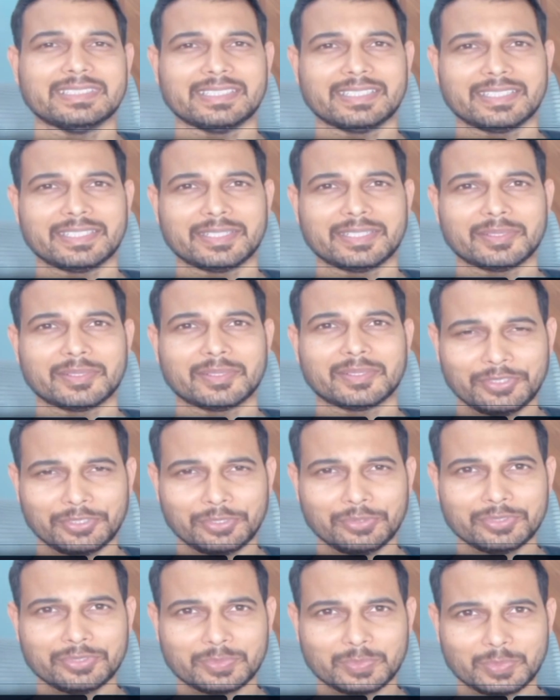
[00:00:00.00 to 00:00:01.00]
the
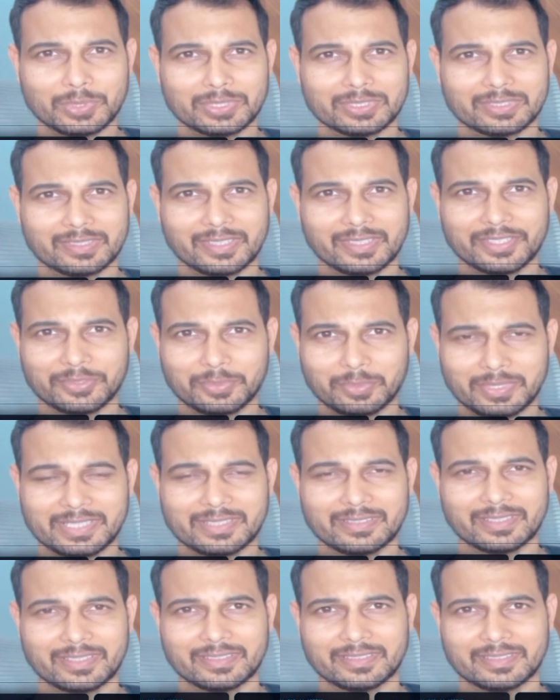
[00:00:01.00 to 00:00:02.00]
new spooler is
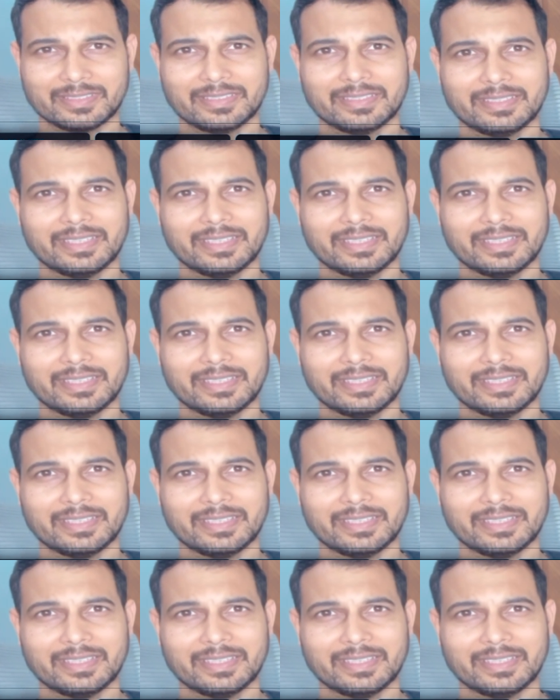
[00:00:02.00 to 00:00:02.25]
printed